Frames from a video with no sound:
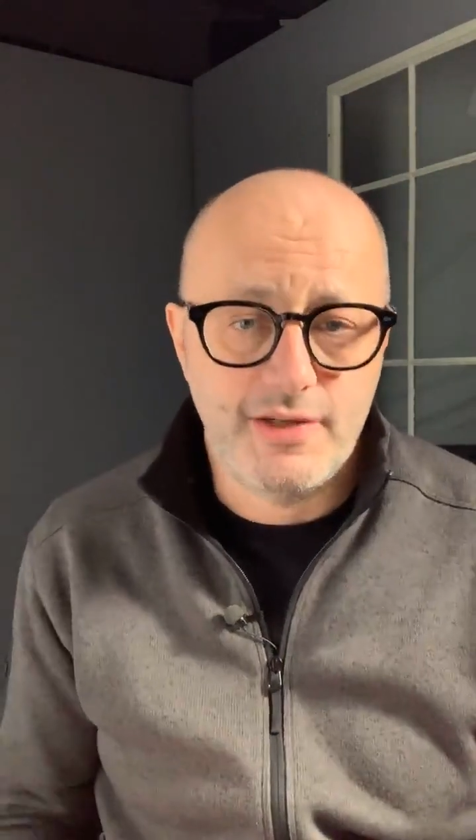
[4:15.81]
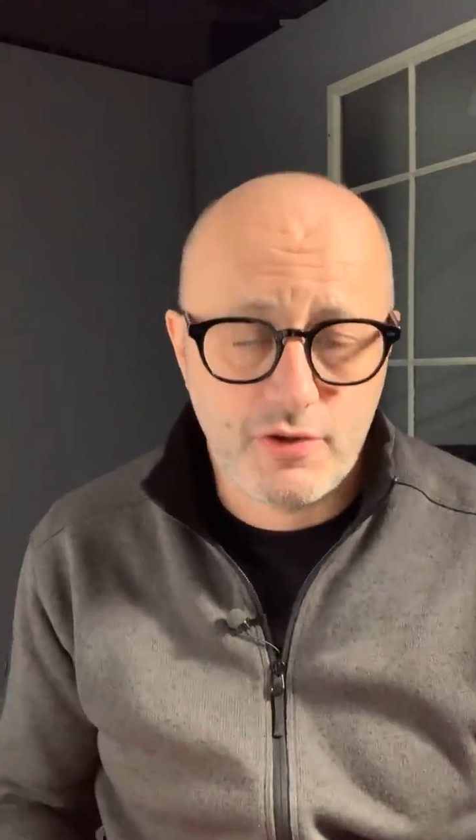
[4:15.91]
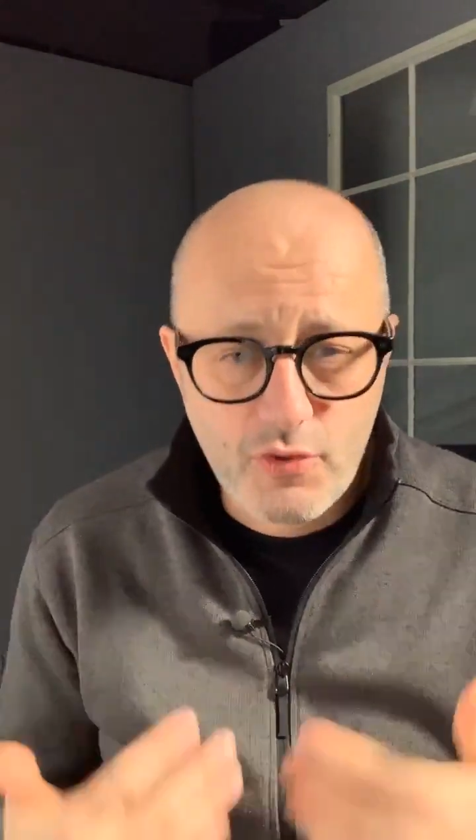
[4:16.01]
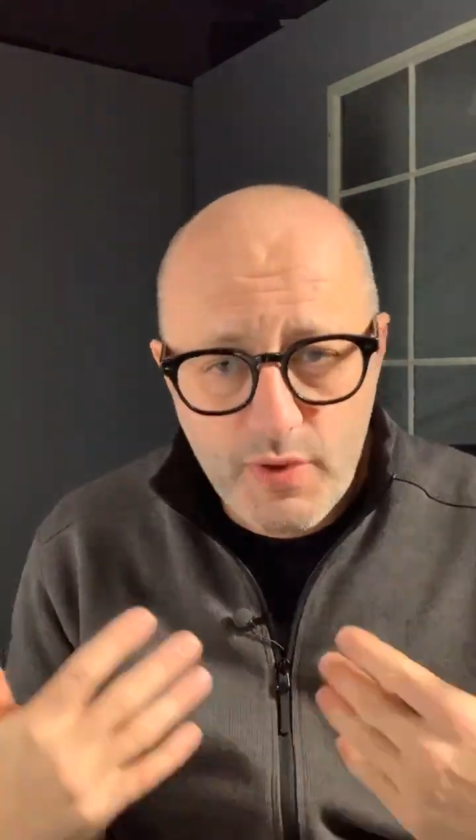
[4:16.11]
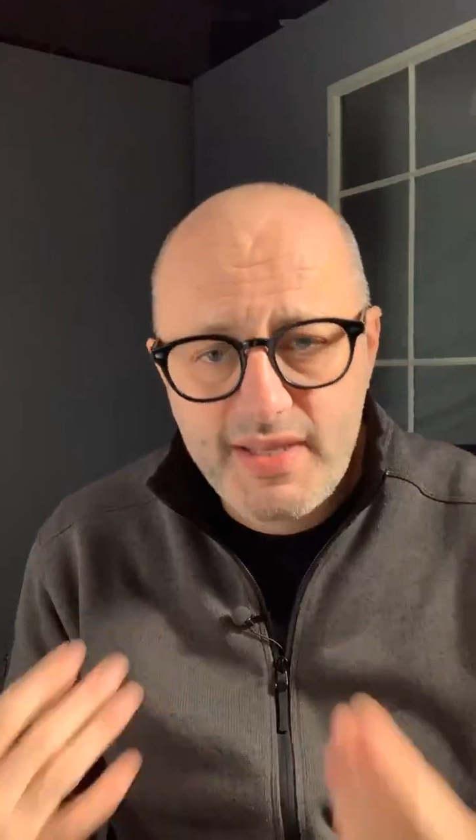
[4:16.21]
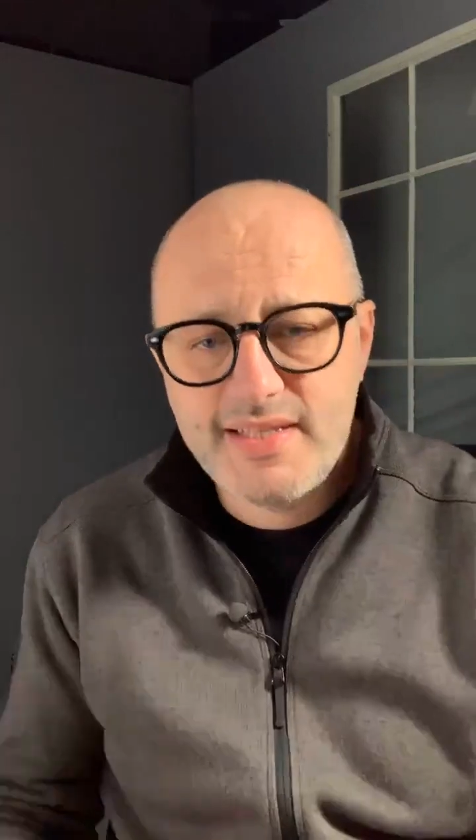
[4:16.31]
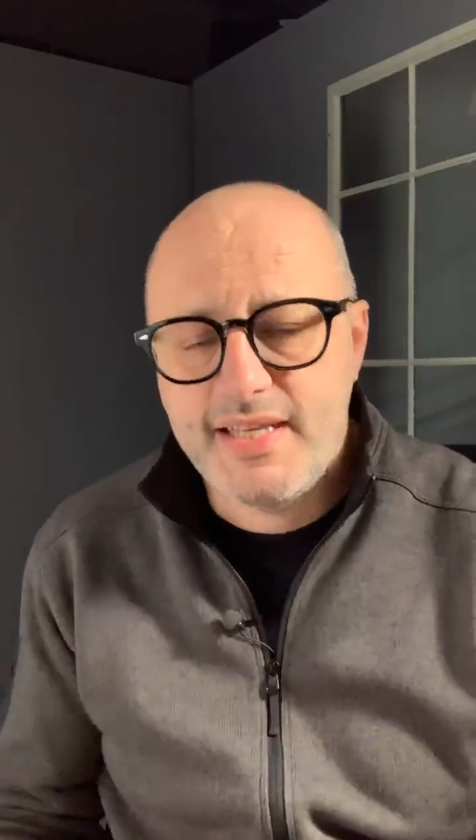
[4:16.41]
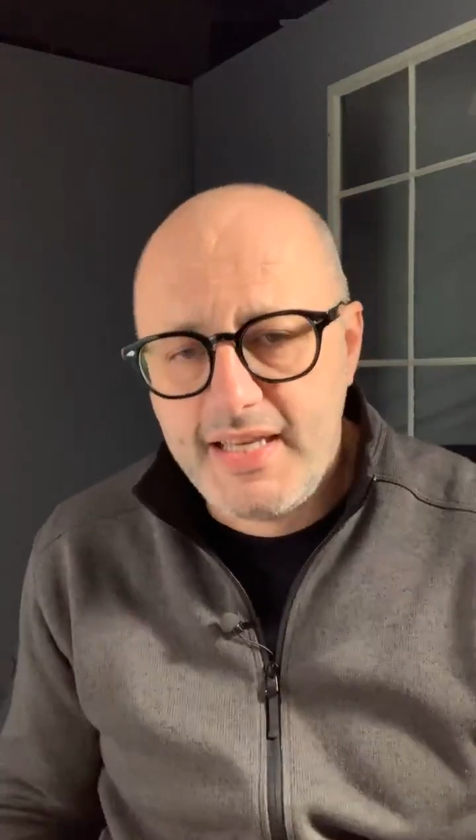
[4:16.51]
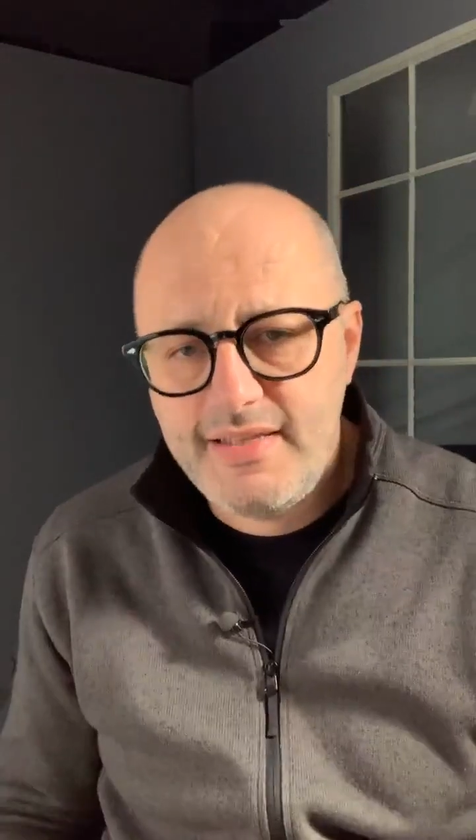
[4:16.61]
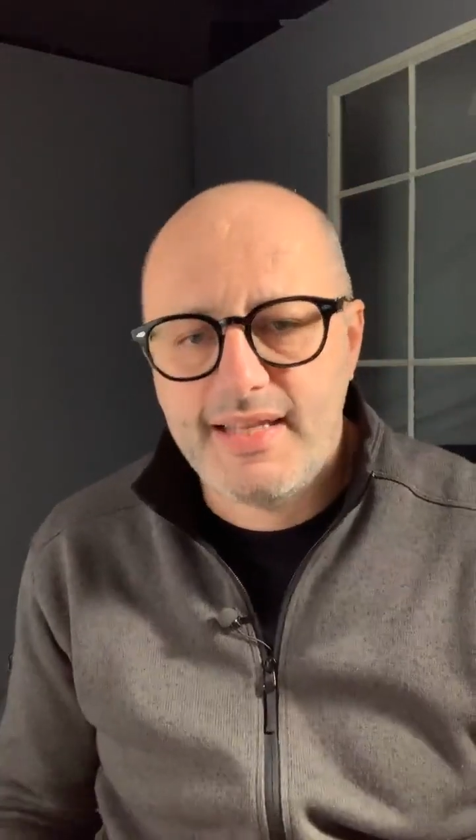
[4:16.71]
There are 3
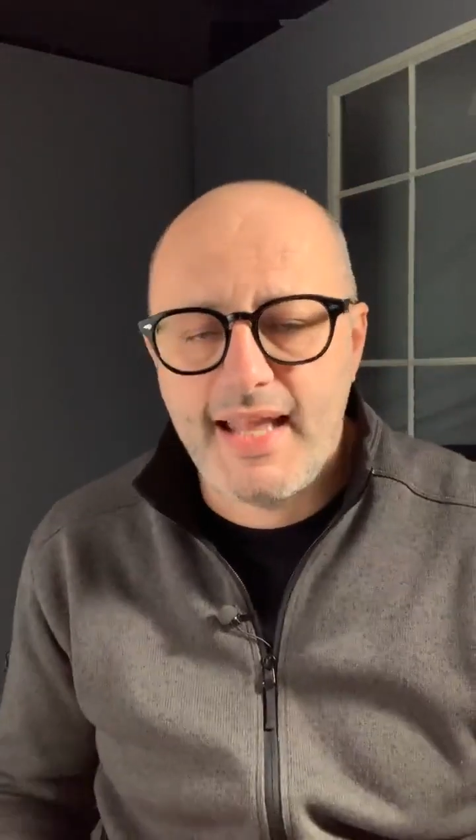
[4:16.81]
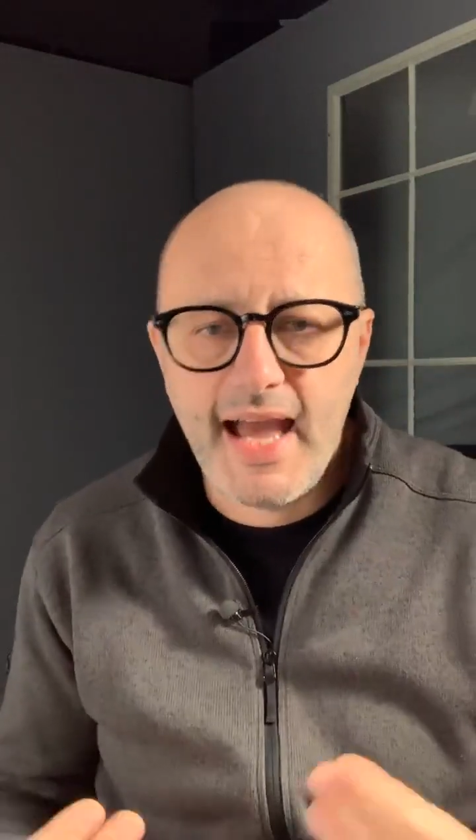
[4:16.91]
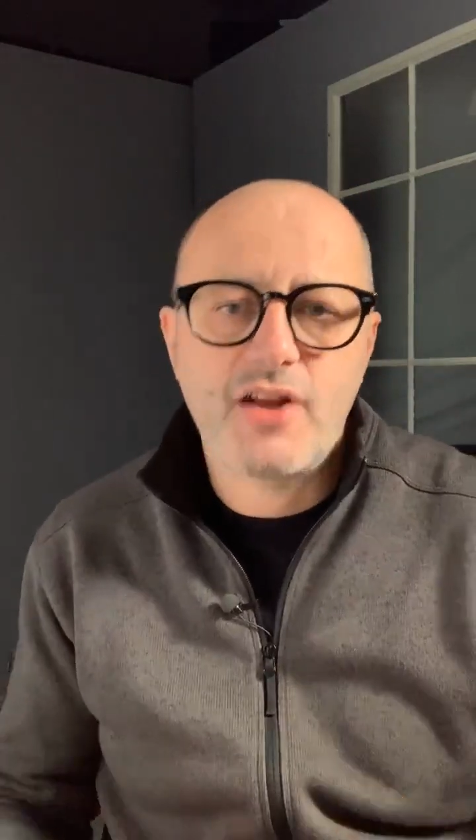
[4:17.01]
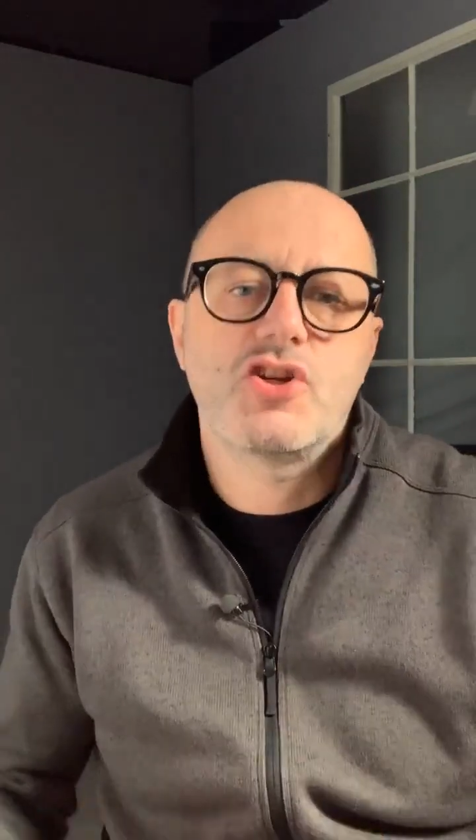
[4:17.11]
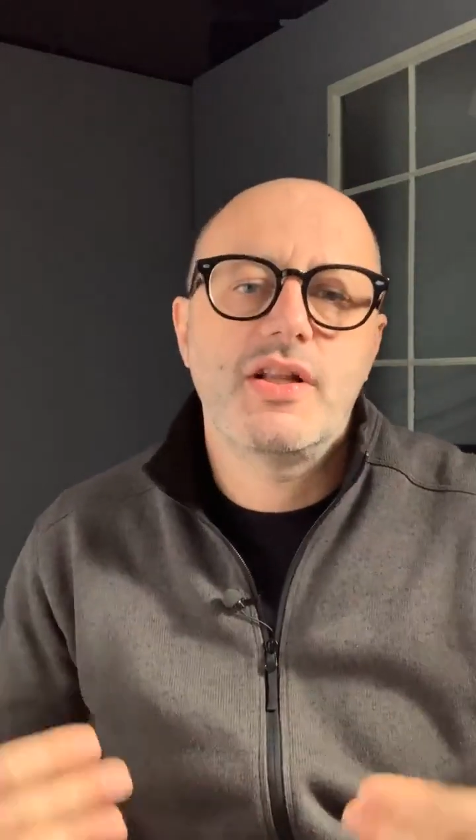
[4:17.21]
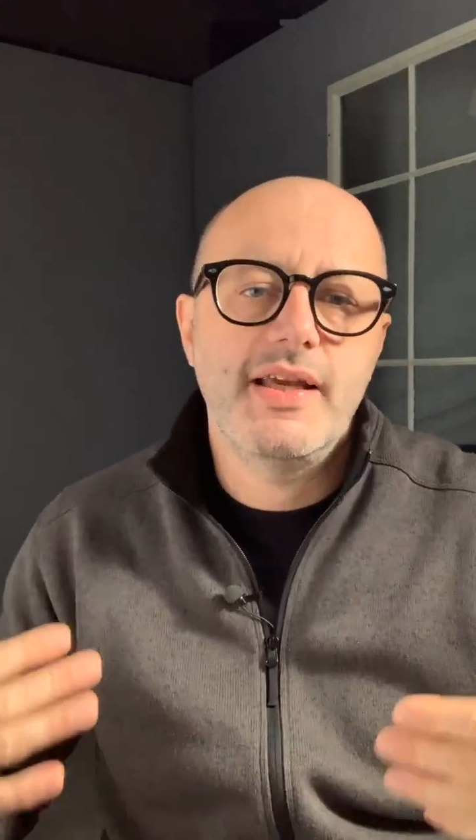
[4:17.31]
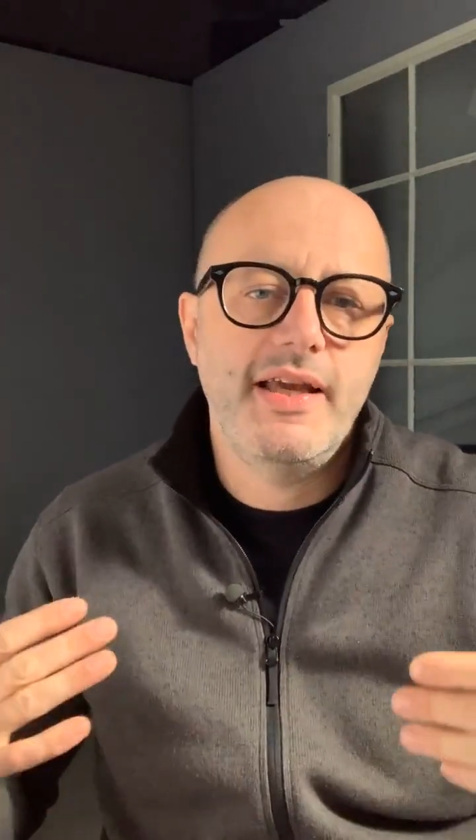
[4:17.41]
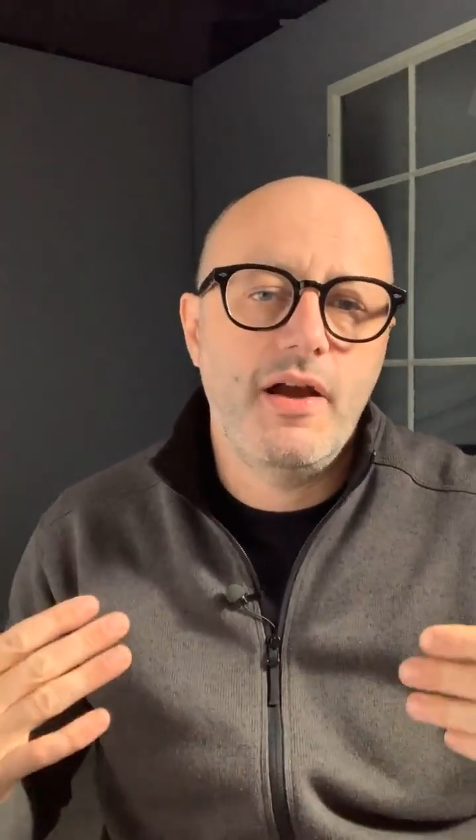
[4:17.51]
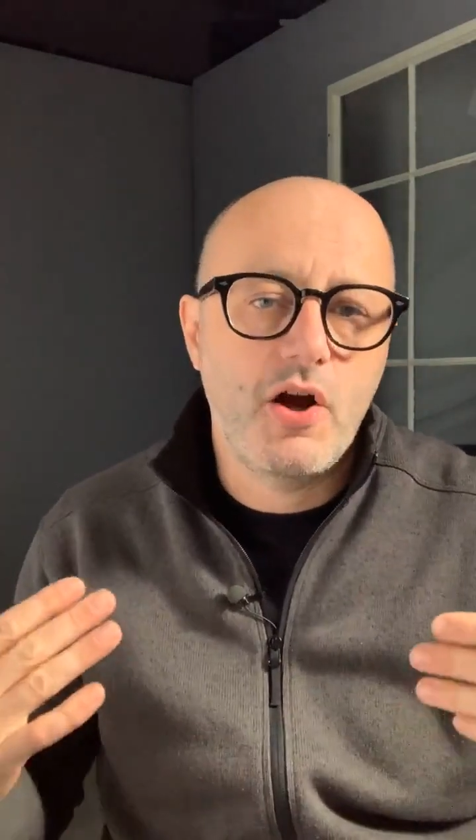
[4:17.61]
C's that actually